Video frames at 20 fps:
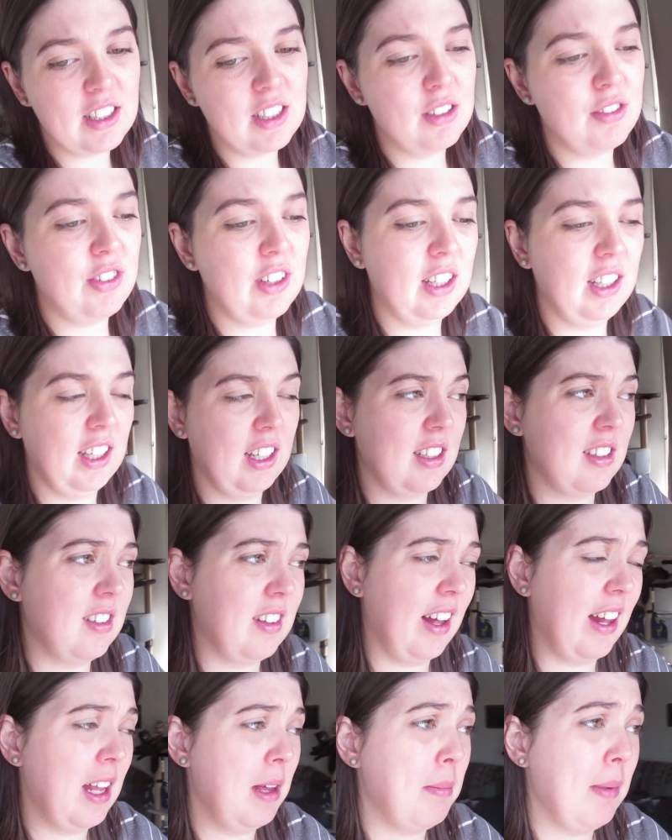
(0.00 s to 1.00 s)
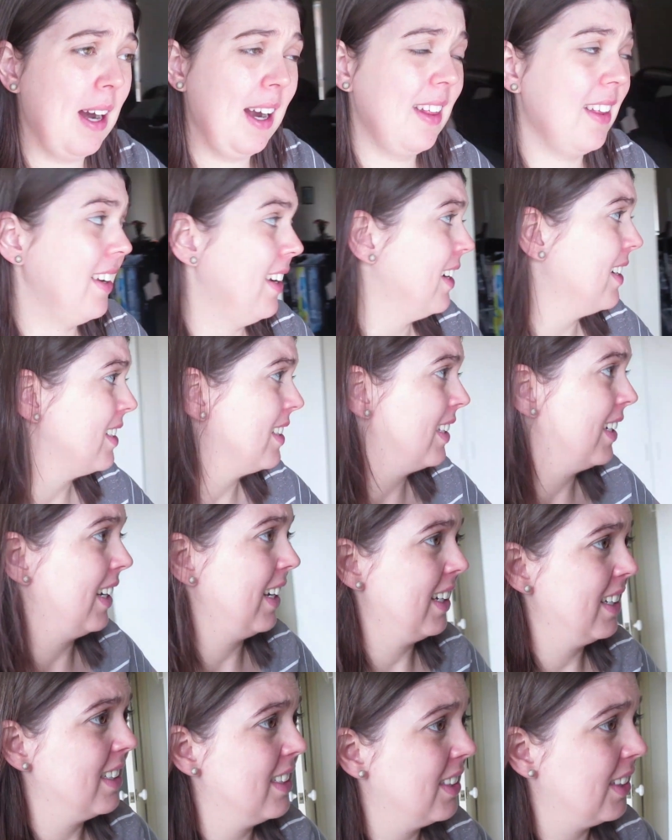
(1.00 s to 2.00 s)
actually feeling slightly better than
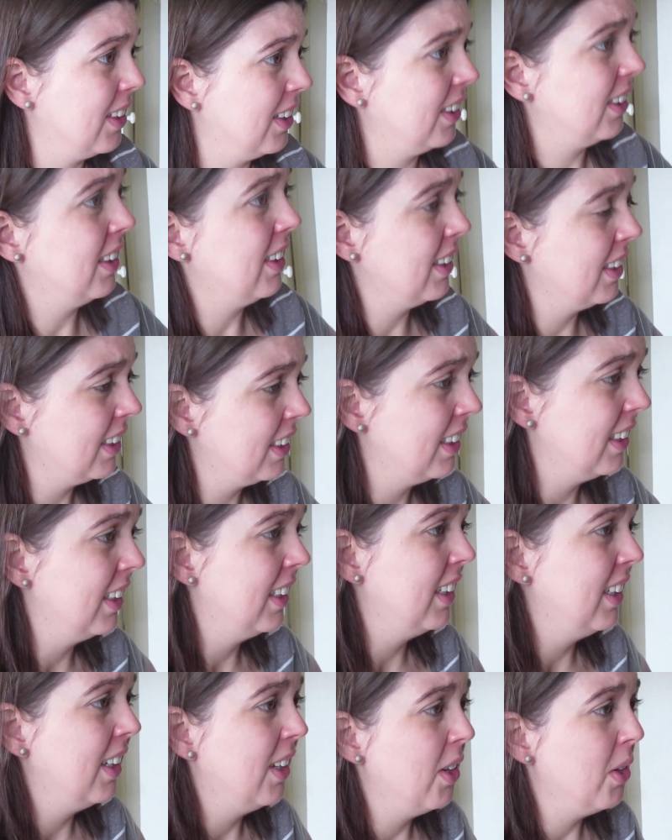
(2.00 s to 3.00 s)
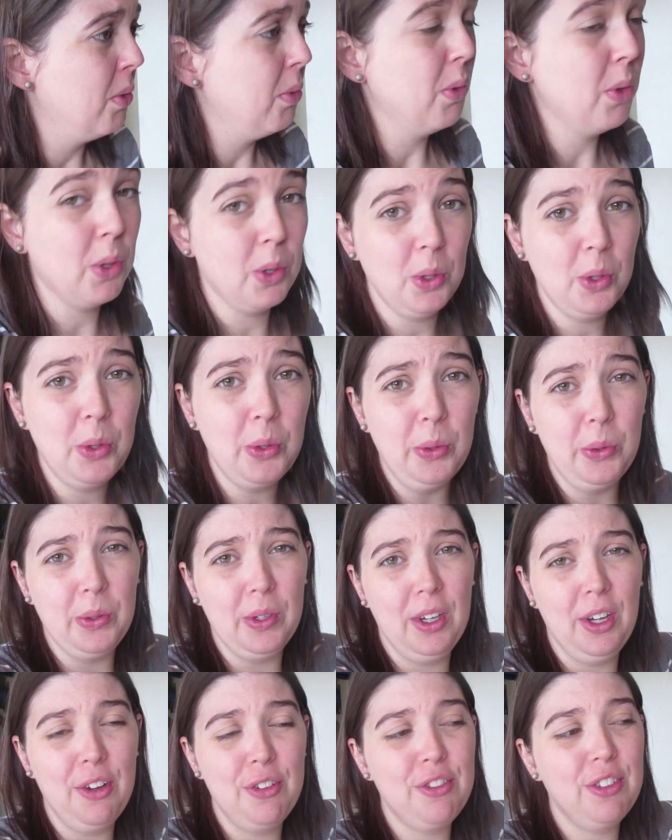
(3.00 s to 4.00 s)
yesterday, so
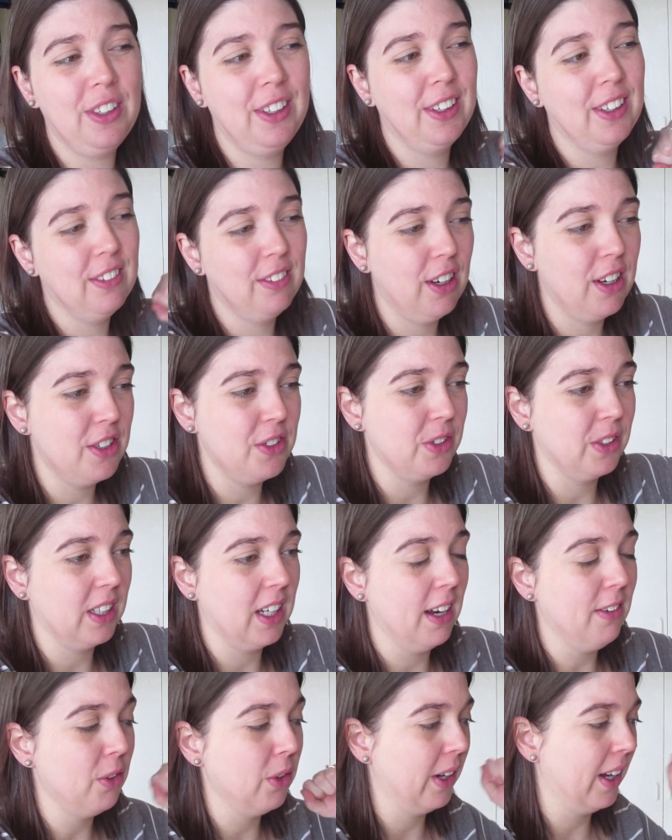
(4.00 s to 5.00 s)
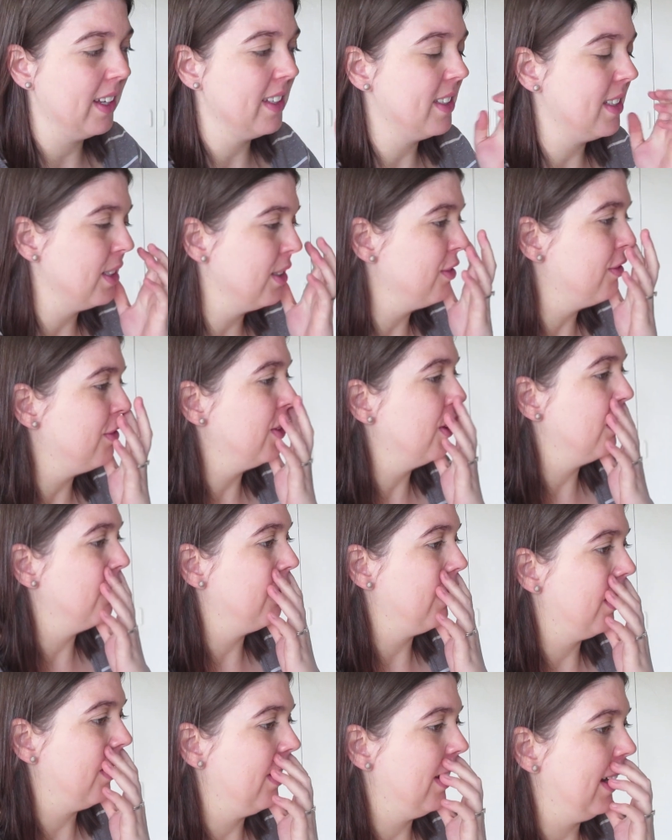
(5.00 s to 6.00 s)
woohoo, hopefully on the road to recovery. I still feel
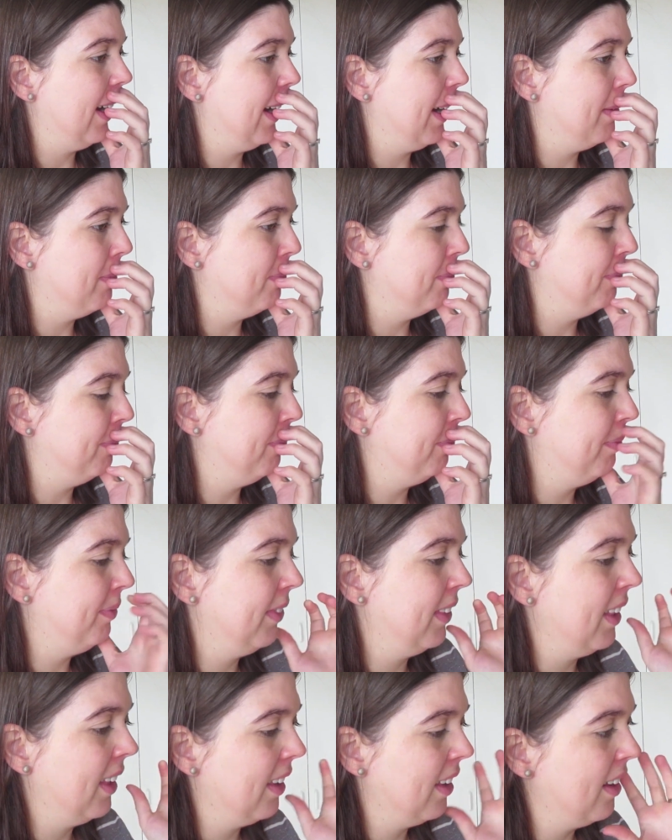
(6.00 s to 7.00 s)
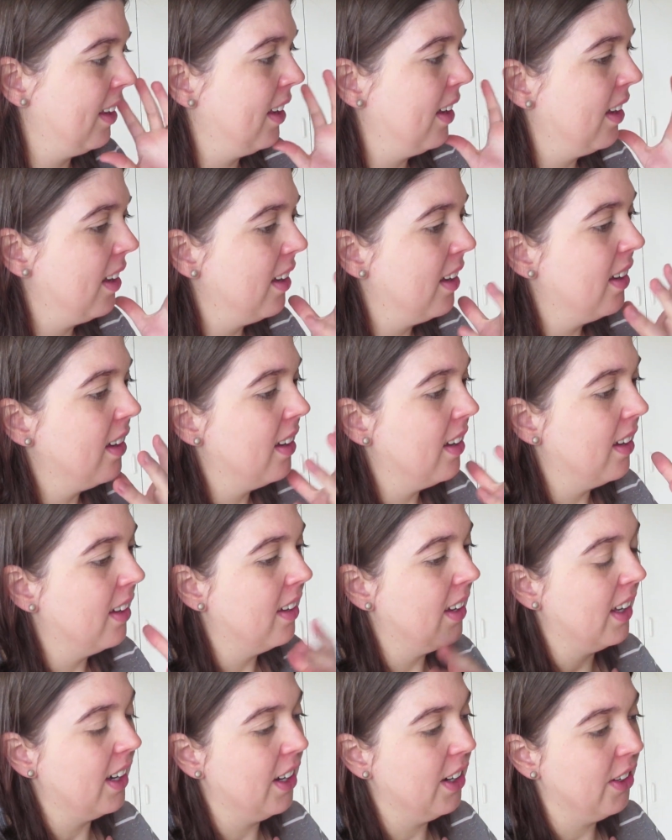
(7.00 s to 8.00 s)
very, um,
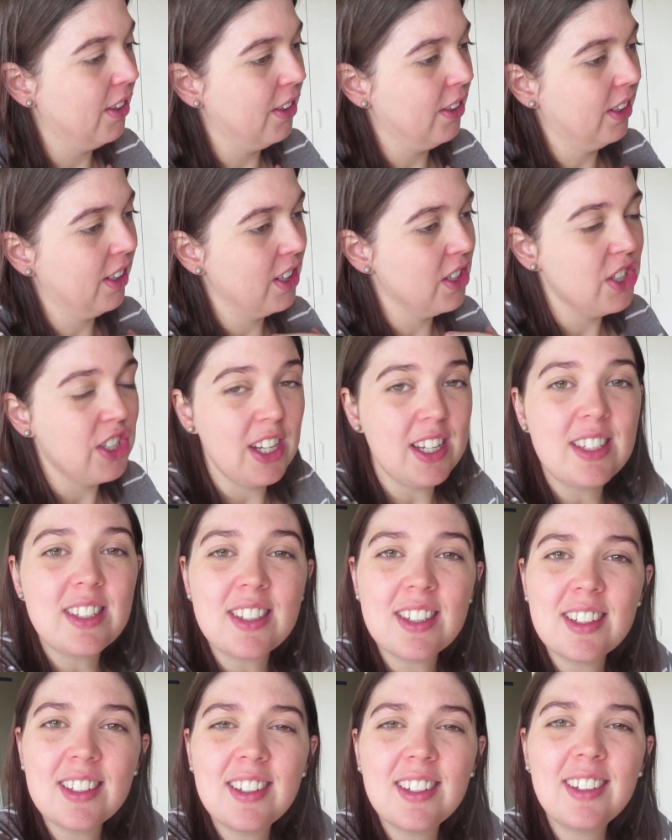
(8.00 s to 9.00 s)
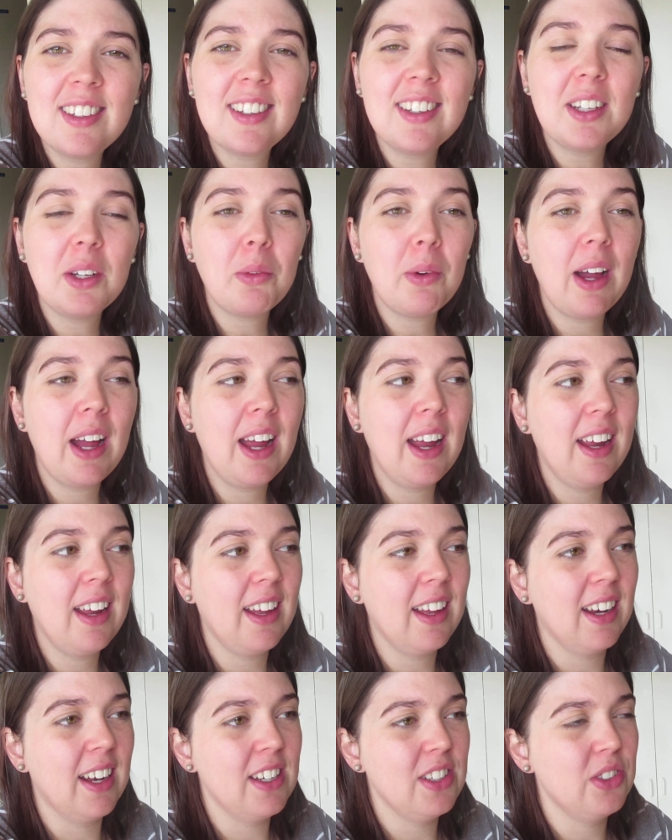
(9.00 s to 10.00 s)
I don't know, congested in a way,
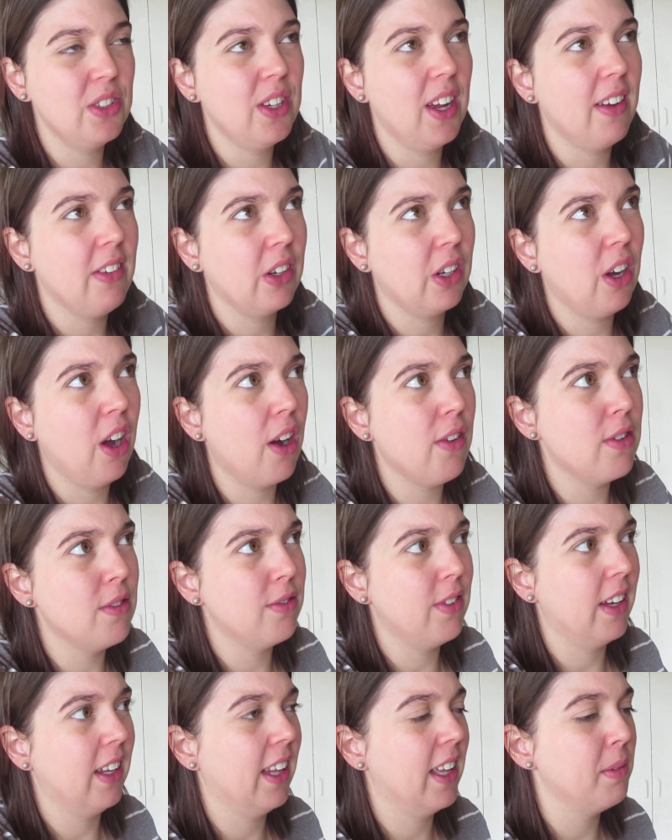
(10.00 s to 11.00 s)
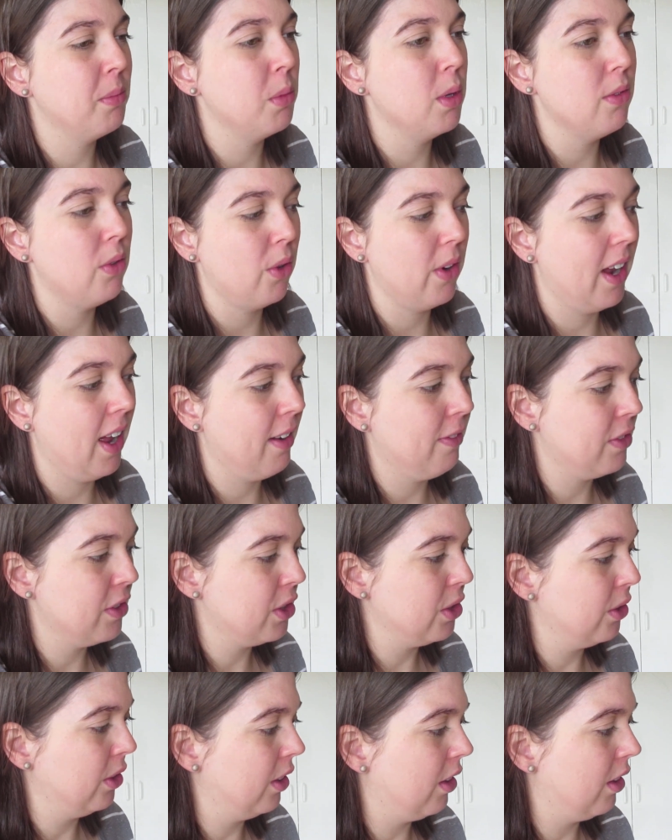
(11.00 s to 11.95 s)
and I do have a cough if I like move around for too